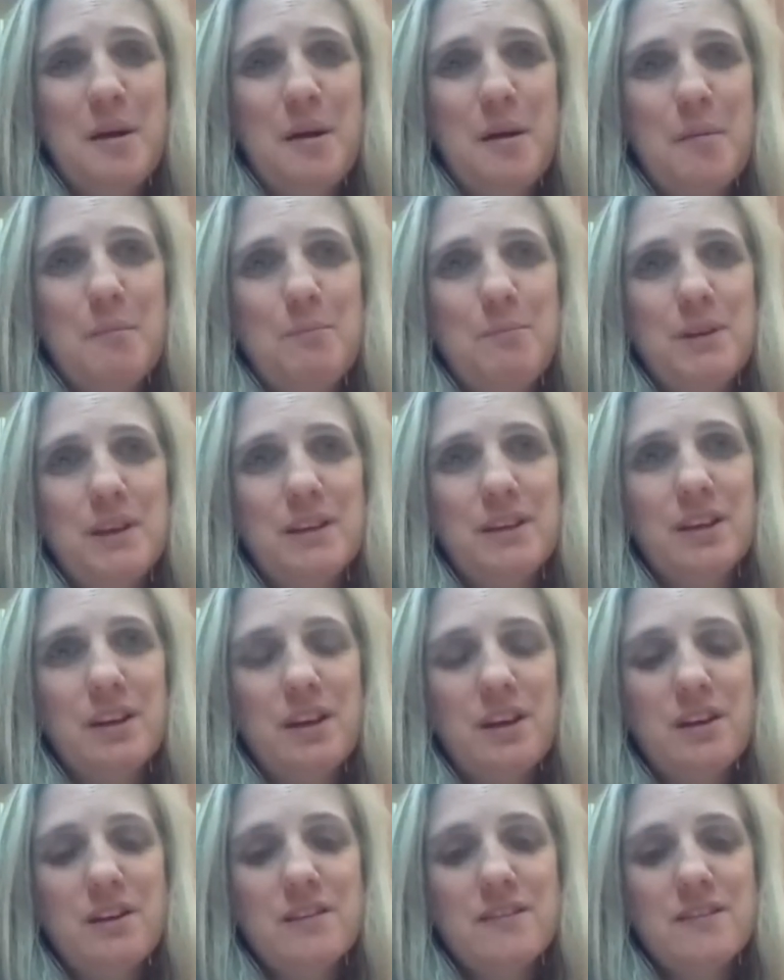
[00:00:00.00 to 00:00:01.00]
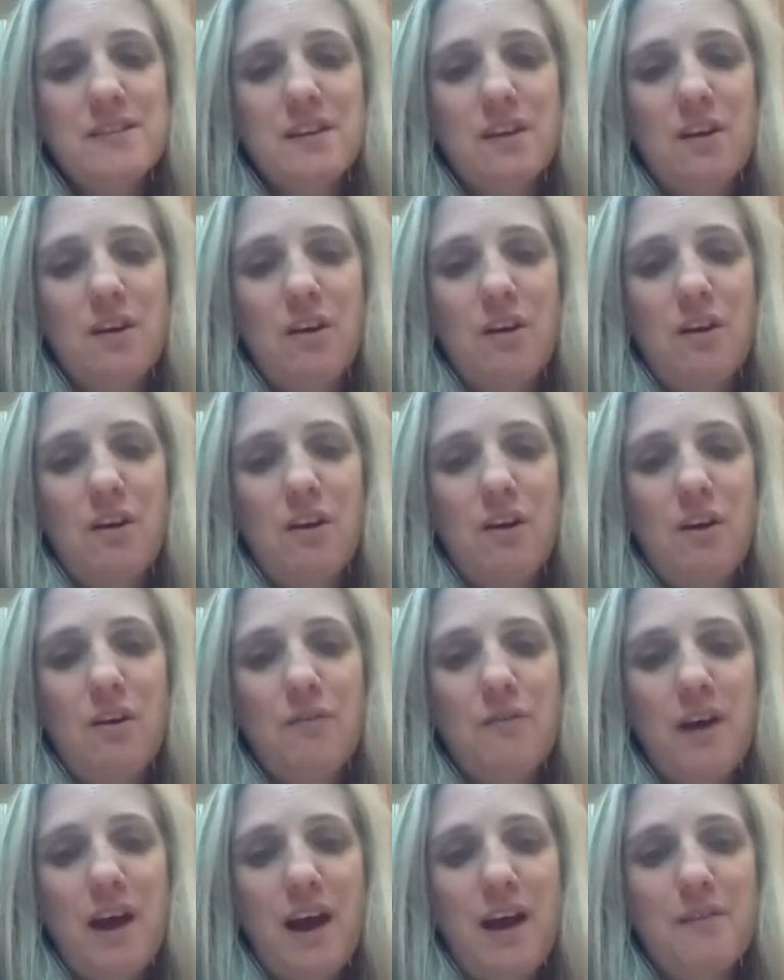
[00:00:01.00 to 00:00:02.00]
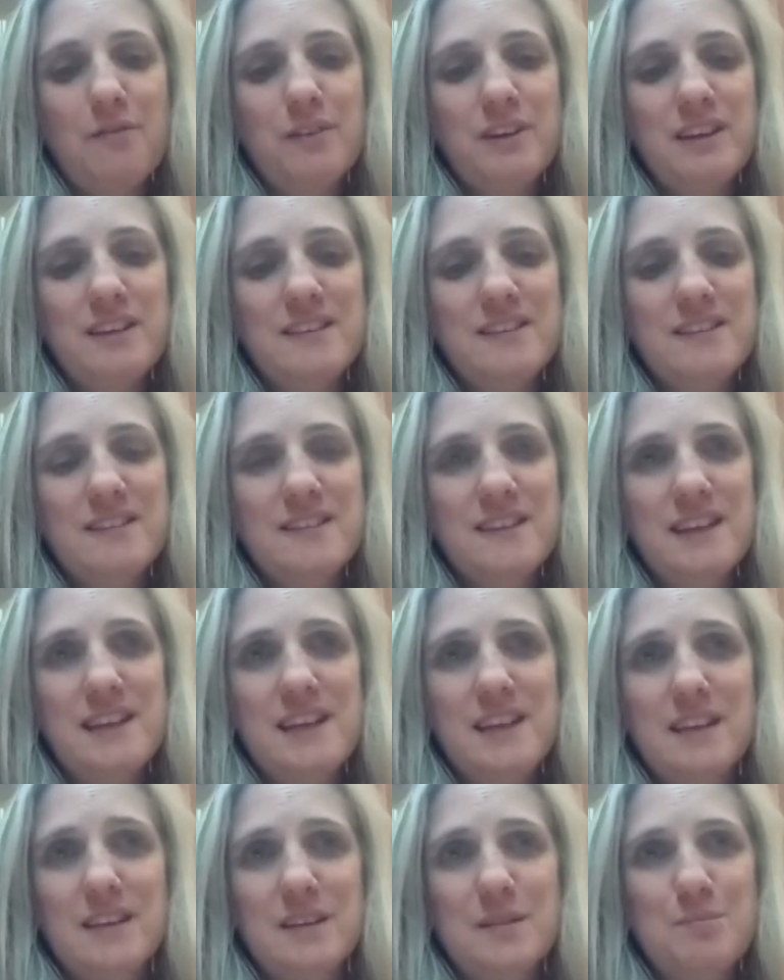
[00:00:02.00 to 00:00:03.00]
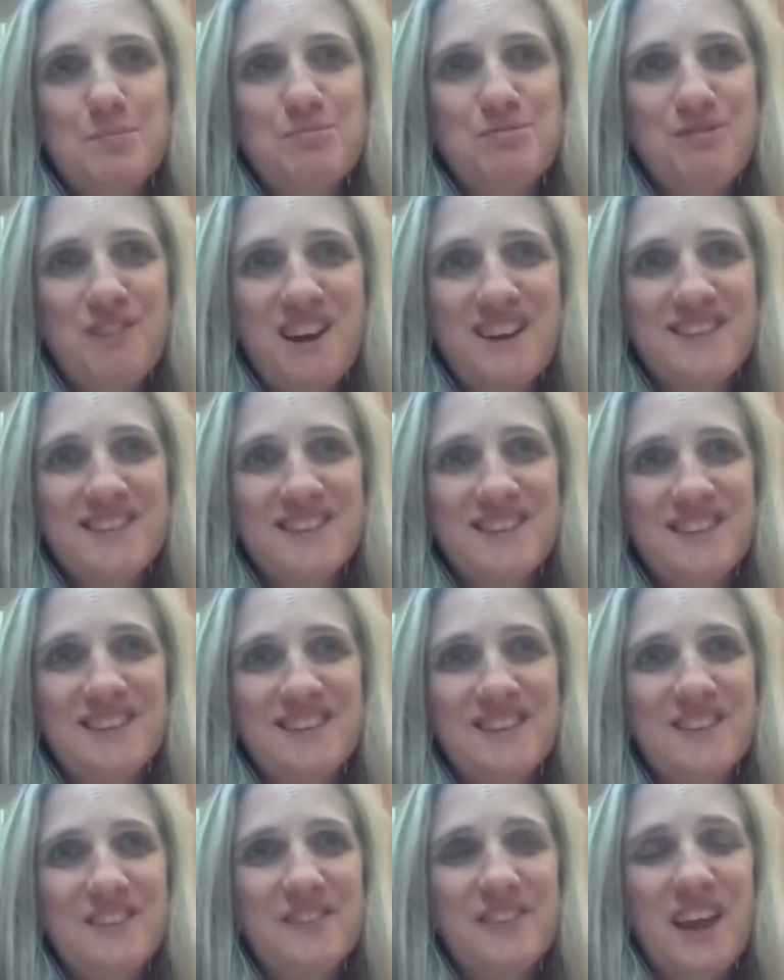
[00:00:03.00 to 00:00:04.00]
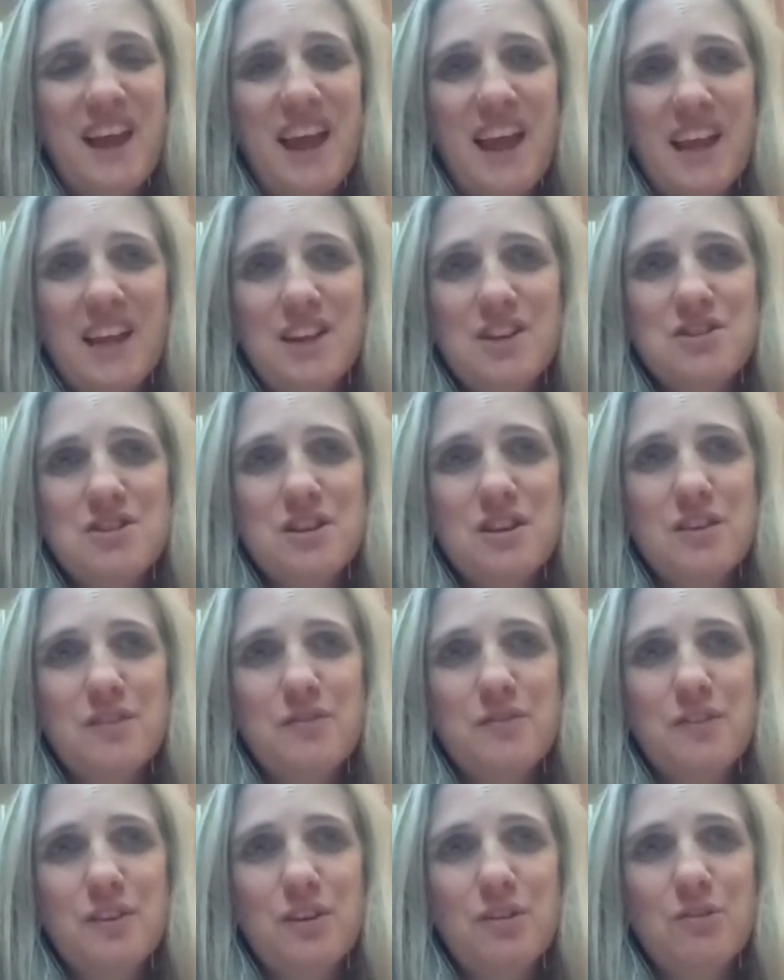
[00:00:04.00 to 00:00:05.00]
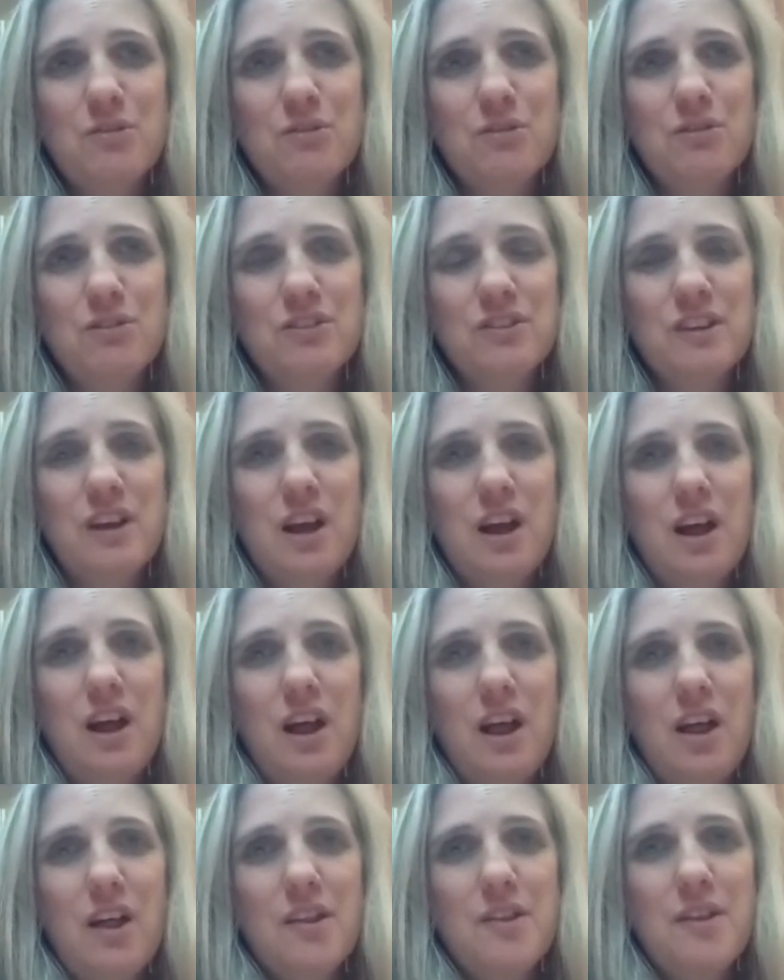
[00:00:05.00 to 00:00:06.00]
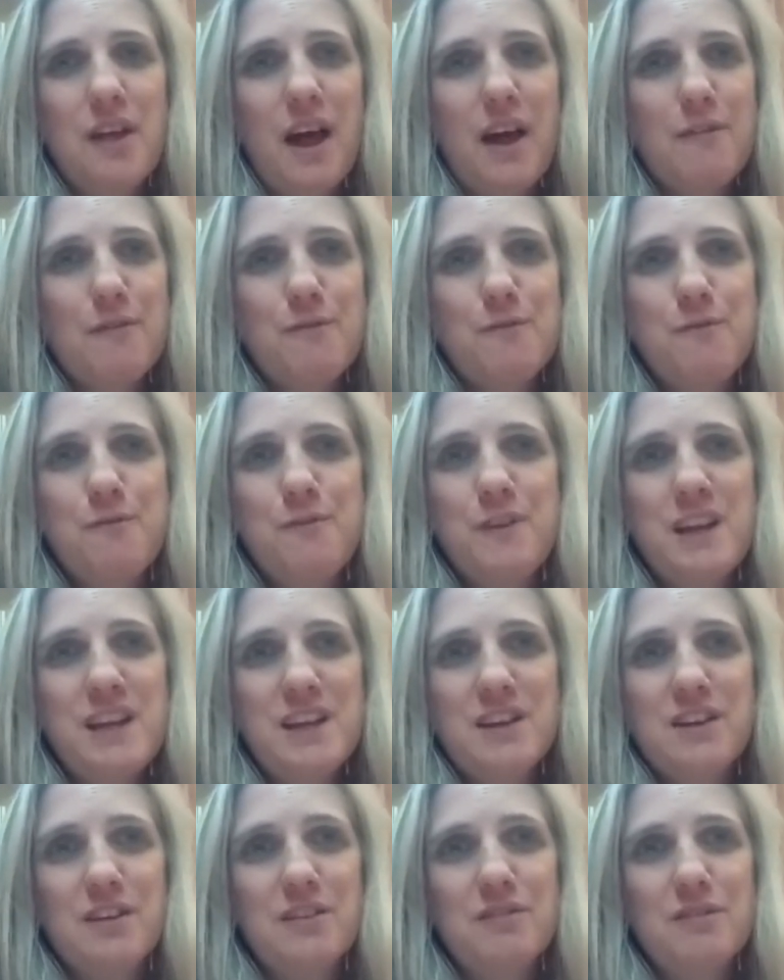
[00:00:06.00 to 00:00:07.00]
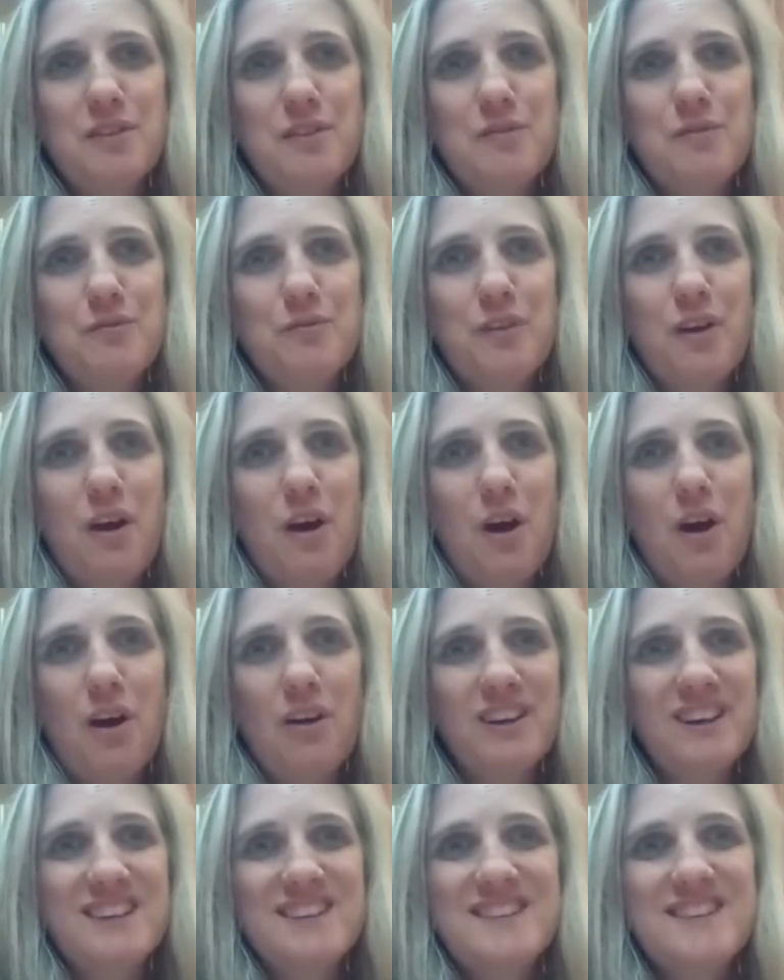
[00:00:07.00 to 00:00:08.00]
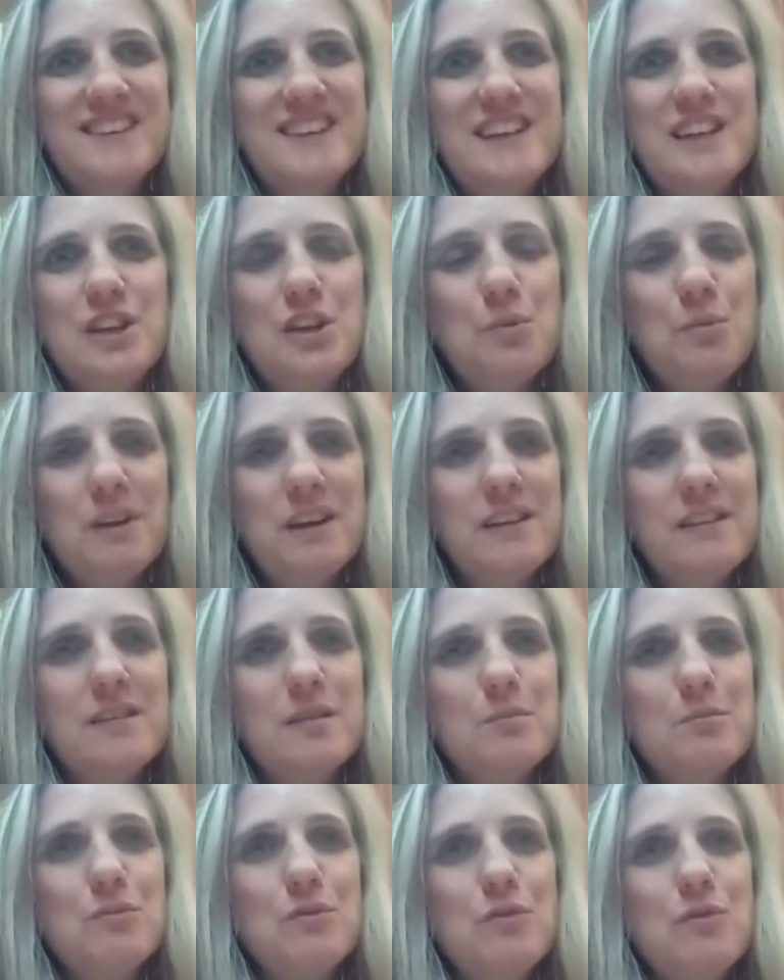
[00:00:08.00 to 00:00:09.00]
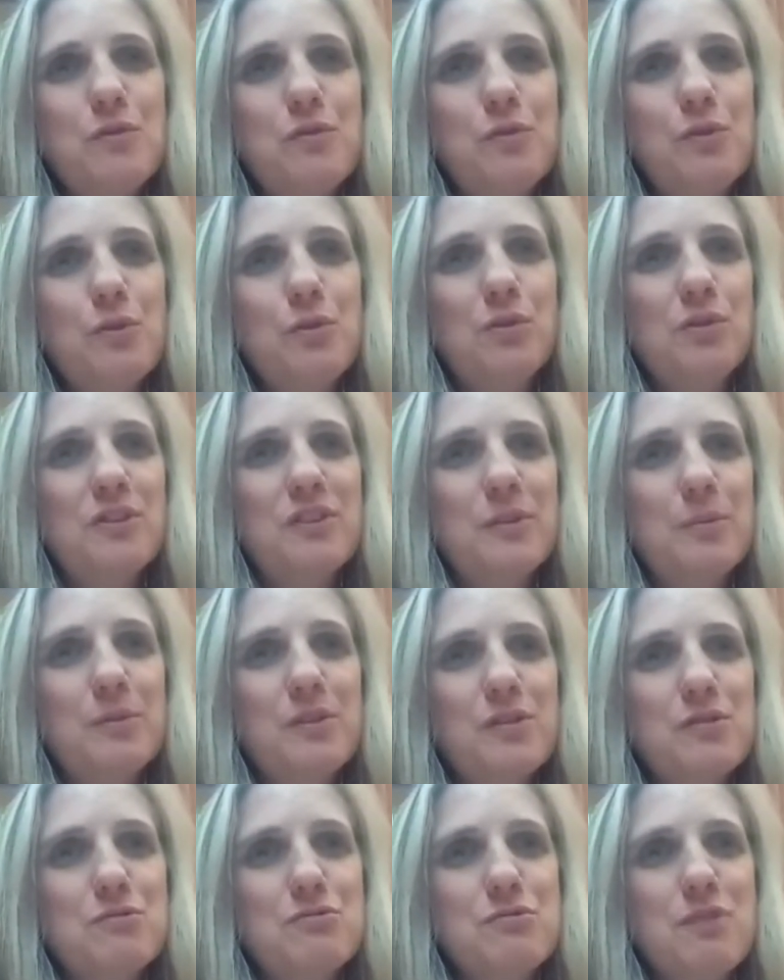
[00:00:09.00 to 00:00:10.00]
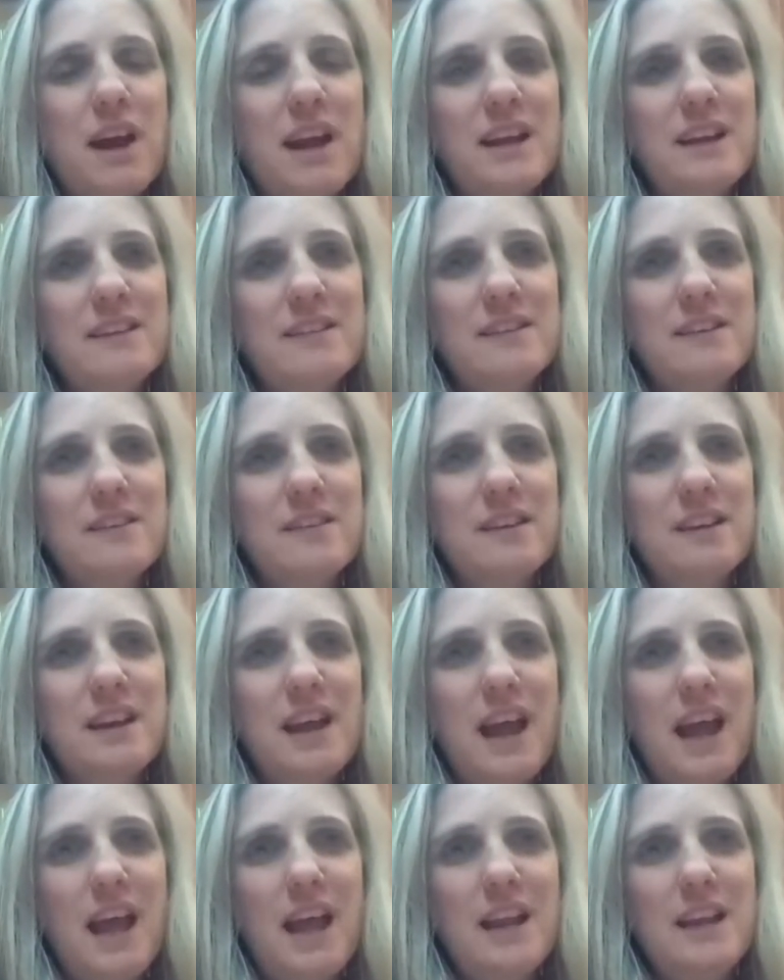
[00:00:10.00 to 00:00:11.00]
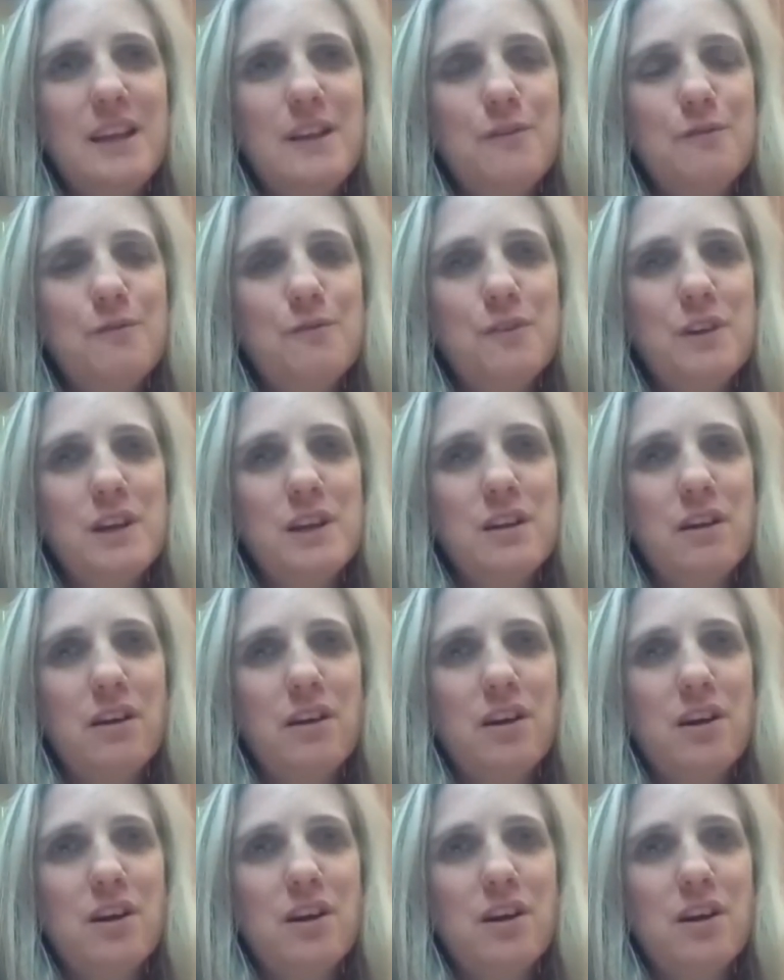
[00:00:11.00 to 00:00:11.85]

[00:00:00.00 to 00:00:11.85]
Because of having seen the presence of the angel of the Lord, that fear of continuing to move forwards was greater than any fear